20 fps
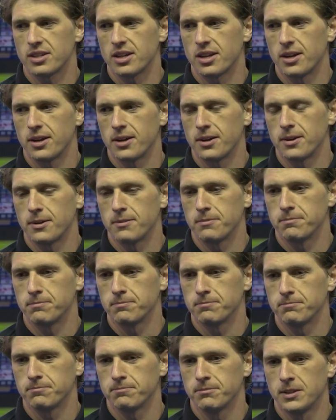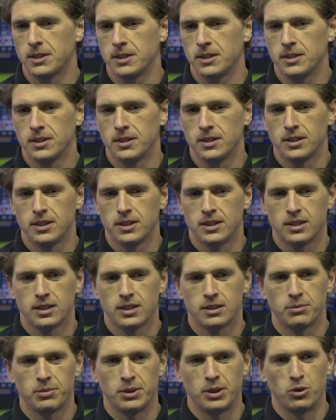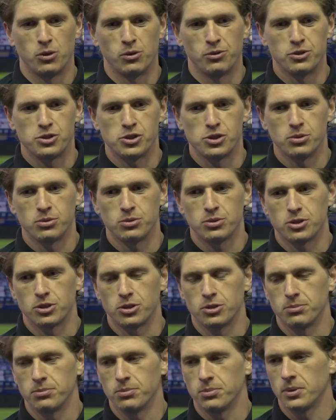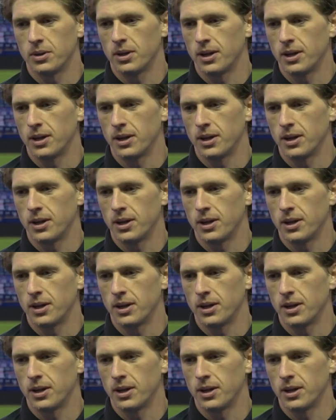Being overdue some.